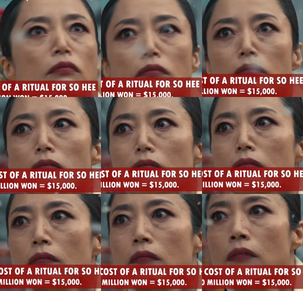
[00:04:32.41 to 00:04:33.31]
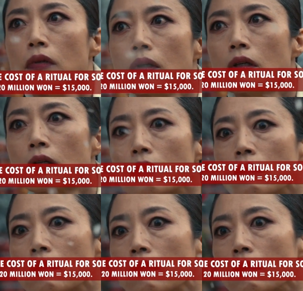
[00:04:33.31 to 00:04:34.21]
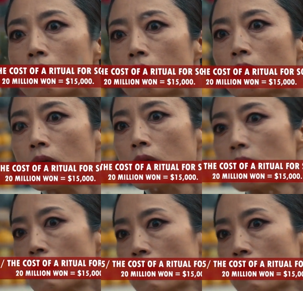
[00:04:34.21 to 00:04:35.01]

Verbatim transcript: greatly depending on the location, but is